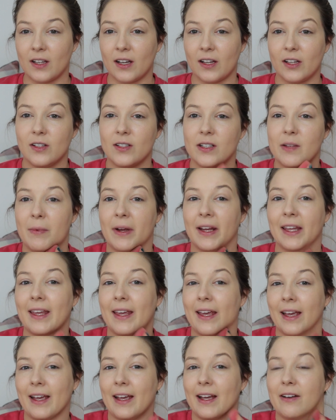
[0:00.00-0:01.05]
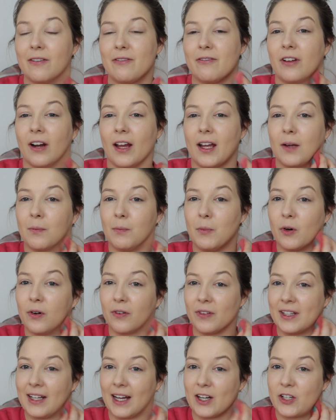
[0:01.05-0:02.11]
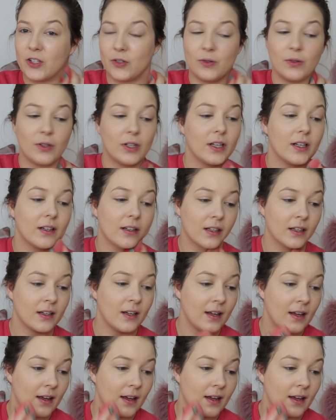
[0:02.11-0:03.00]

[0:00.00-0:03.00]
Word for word: that I use in my kit for like more of a natural look,